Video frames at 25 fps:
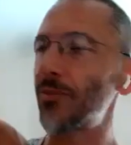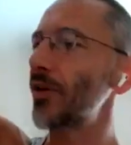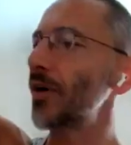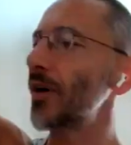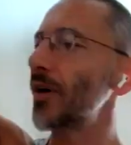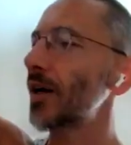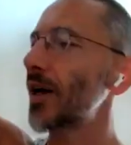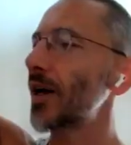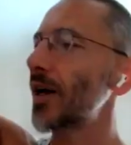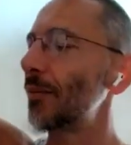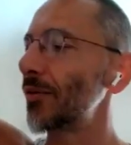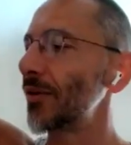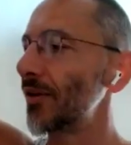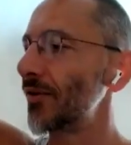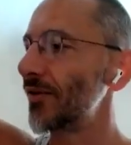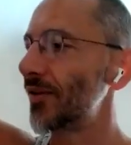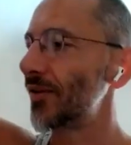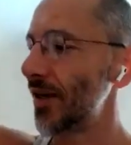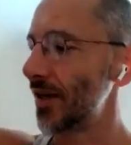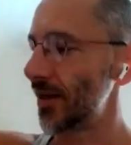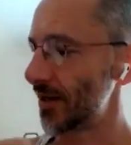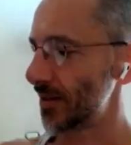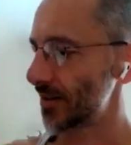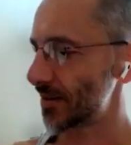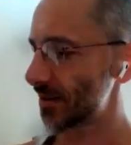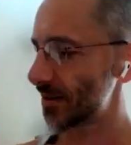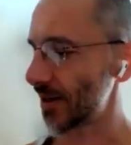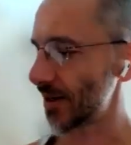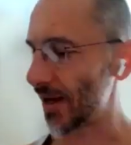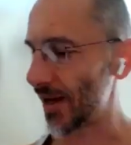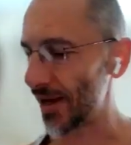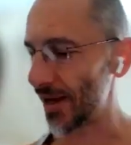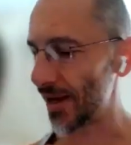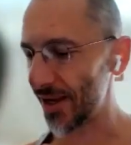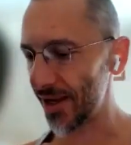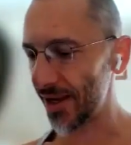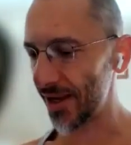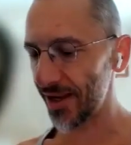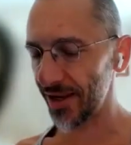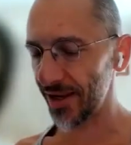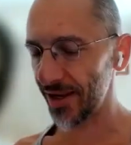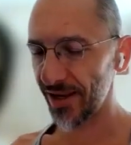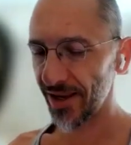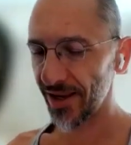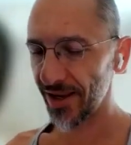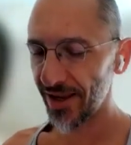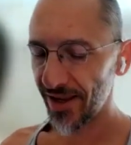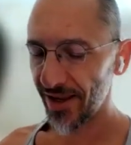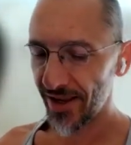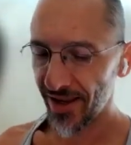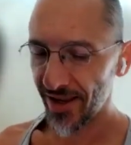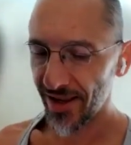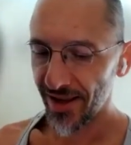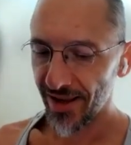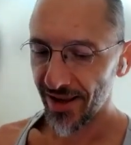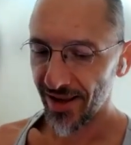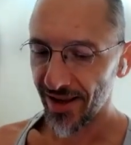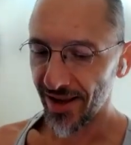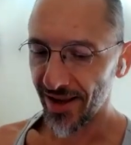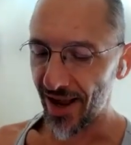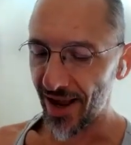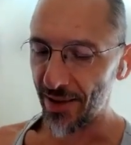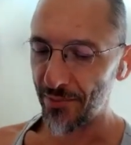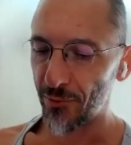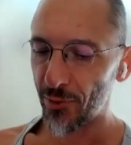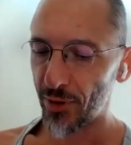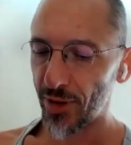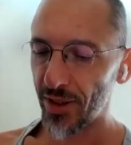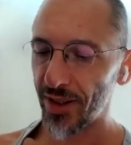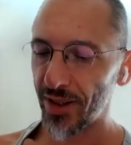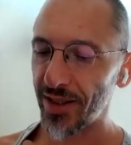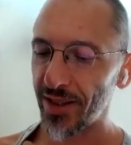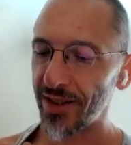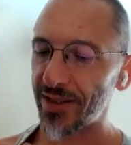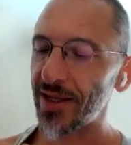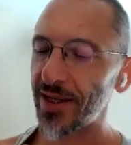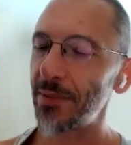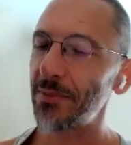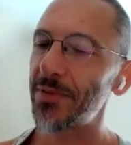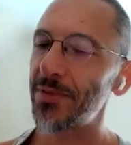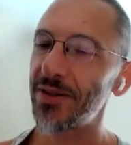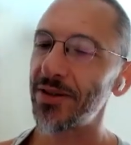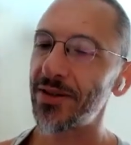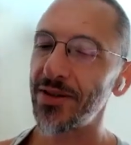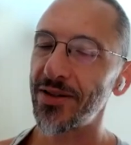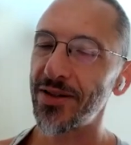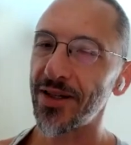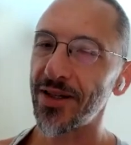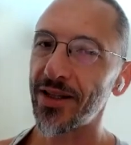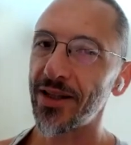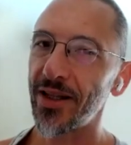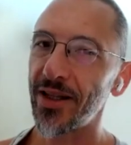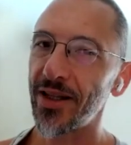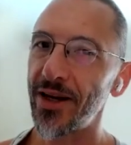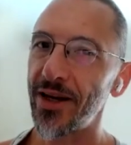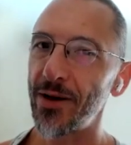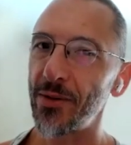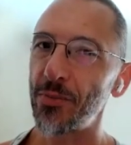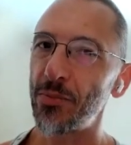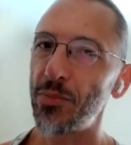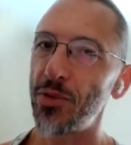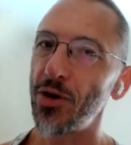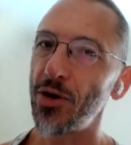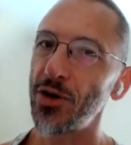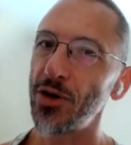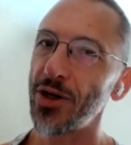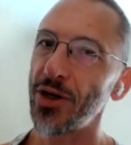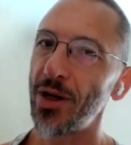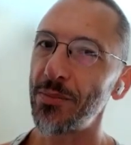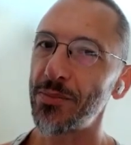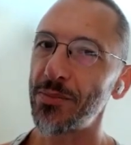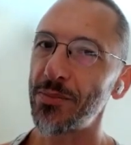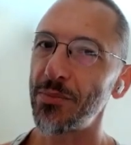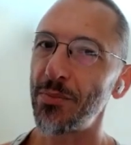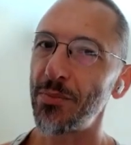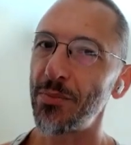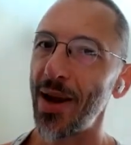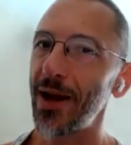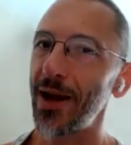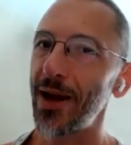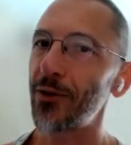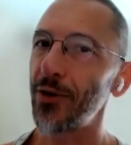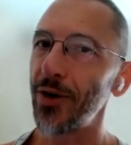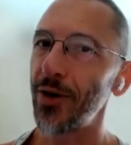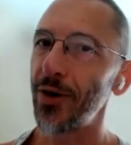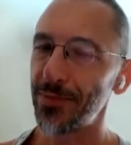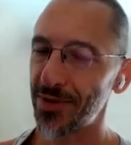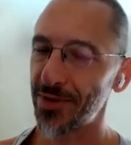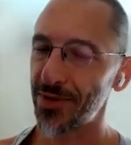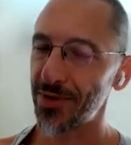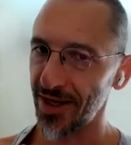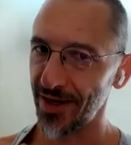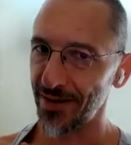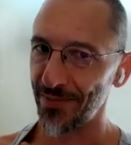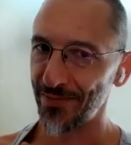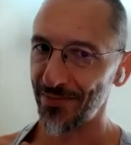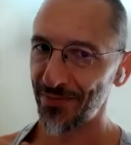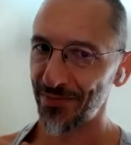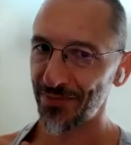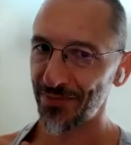for a couple of days. I'm really tempted to declare push-up bankruptcy.